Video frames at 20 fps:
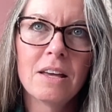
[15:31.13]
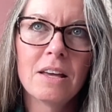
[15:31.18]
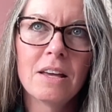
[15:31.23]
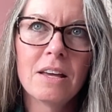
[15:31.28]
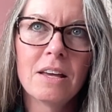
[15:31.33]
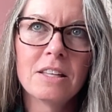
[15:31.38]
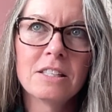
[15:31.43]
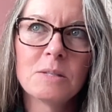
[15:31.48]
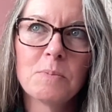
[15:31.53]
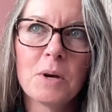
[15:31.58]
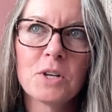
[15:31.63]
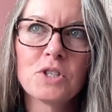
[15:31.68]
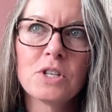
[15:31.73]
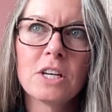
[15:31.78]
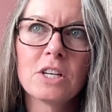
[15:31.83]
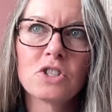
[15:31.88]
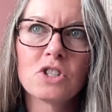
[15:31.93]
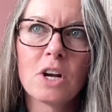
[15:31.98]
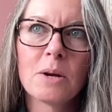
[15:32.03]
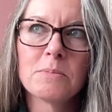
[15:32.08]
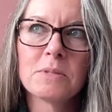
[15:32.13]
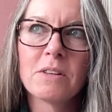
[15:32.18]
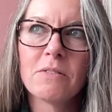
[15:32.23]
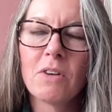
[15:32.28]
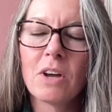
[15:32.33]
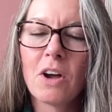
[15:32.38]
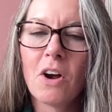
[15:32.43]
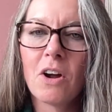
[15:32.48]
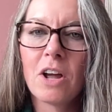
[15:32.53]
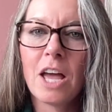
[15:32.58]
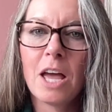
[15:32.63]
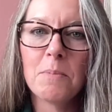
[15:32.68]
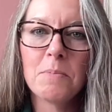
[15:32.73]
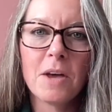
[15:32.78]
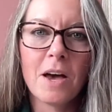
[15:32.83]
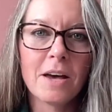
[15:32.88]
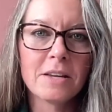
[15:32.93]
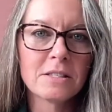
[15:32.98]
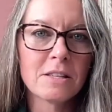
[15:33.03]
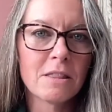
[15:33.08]
and especially in terms of like our
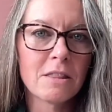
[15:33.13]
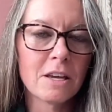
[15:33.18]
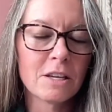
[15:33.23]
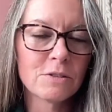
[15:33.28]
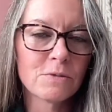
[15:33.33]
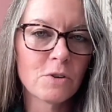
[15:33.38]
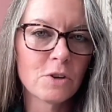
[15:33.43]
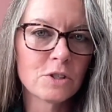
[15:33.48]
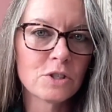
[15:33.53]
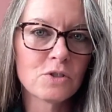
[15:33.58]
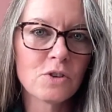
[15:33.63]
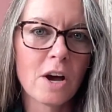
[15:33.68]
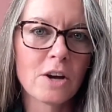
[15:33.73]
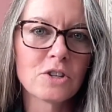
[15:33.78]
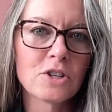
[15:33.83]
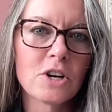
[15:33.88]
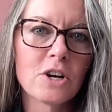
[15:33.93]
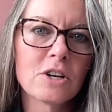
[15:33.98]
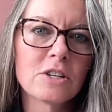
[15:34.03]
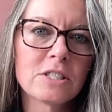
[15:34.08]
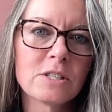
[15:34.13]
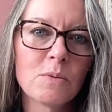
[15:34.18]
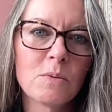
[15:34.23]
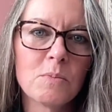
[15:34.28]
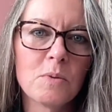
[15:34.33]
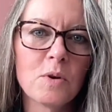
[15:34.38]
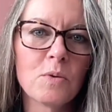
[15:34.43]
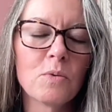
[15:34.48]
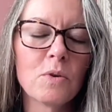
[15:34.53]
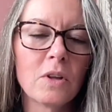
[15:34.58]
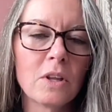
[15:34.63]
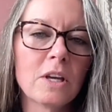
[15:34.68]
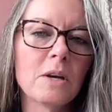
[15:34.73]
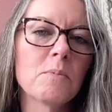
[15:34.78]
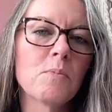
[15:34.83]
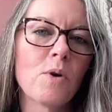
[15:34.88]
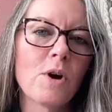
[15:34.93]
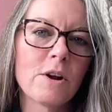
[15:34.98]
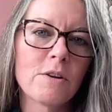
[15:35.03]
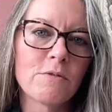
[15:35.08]
KPIs and things for instructors. It would be really
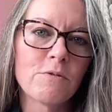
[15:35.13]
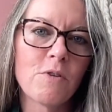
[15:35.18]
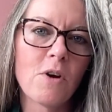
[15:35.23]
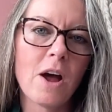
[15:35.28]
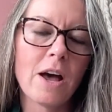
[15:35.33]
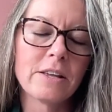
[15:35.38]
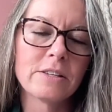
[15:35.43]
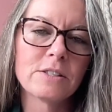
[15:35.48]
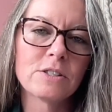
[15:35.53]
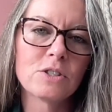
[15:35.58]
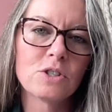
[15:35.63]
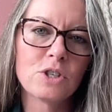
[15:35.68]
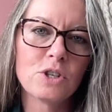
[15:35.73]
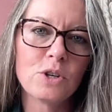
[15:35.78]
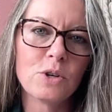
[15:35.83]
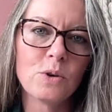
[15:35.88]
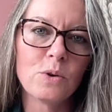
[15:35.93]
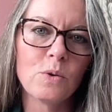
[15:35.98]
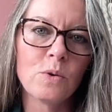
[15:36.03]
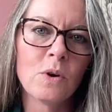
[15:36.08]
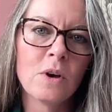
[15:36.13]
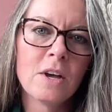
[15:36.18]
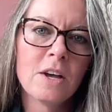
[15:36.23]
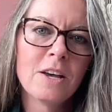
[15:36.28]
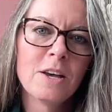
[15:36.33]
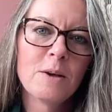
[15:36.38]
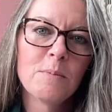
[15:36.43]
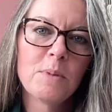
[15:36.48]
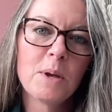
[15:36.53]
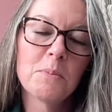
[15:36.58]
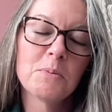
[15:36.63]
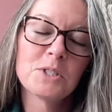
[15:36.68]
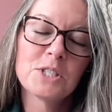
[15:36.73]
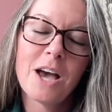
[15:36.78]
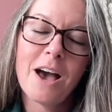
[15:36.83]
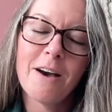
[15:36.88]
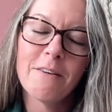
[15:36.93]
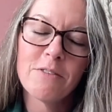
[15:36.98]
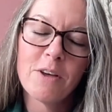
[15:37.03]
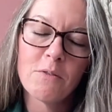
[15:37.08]
important for us to be able to
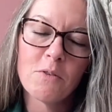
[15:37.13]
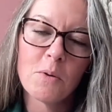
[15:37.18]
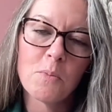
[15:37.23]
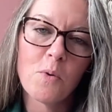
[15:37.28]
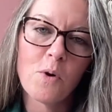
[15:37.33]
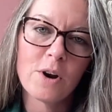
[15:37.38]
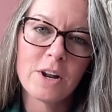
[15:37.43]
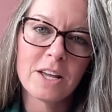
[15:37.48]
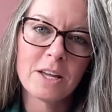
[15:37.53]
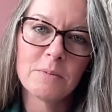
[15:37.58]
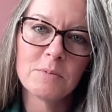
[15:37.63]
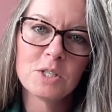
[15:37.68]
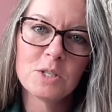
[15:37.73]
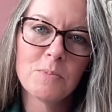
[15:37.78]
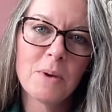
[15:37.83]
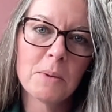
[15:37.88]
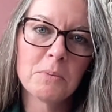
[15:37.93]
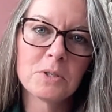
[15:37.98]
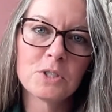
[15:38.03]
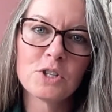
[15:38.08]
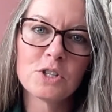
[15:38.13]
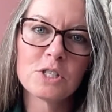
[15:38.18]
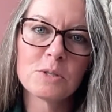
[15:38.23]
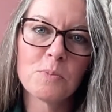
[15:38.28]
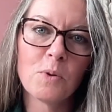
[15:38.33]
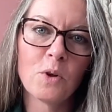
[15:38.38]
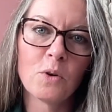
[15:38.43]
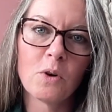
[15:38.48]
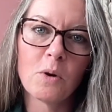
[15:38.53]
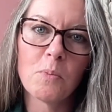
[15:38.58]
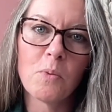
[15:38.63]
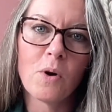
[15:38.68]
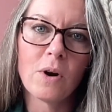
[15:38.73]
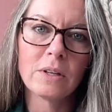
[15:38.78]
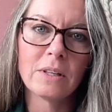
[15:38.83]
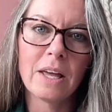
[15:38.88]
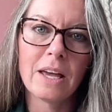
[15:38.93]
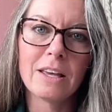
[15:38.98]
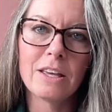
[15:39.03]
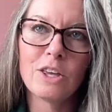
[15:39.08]
have that reporting and to be able to just pull a
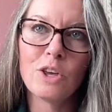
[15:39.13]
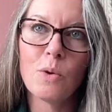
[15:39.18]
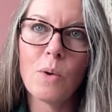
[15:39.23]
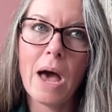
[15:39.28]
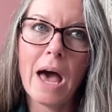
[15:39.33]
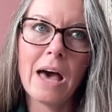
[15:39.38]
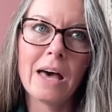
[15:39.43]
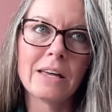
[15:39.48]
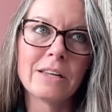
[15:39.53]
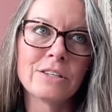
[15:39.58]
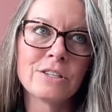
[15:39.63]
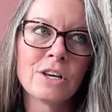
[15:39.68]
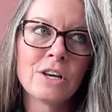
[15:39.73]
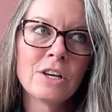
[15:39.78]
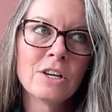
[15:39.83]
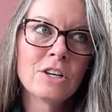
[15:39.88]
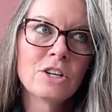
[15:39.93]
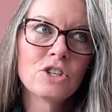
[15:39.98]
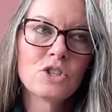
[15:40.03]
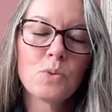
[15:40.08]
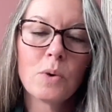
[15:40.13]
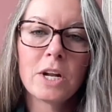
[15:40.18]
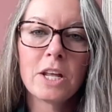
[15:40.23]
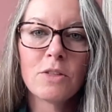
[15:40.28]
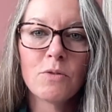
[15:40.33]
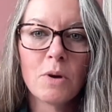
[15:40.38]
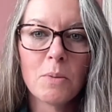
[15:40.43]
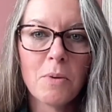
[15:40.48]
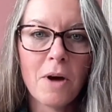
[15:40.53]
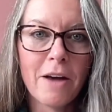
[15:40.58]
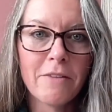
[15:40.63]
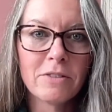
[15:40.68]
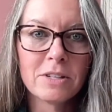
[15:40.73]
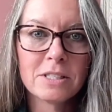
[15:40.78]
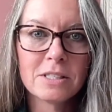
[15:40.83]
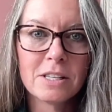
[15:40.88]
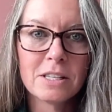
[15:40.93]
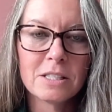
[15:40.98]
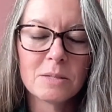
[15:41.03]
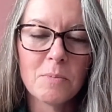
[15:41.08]
report like, you had 23
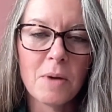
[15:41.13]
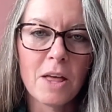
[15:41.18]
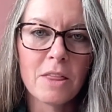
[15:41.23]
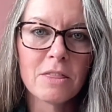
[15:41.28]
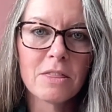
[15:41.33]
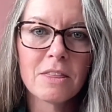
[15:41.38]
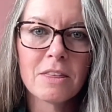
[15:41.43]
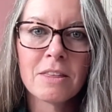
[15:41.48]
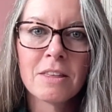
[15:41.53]
privates this month.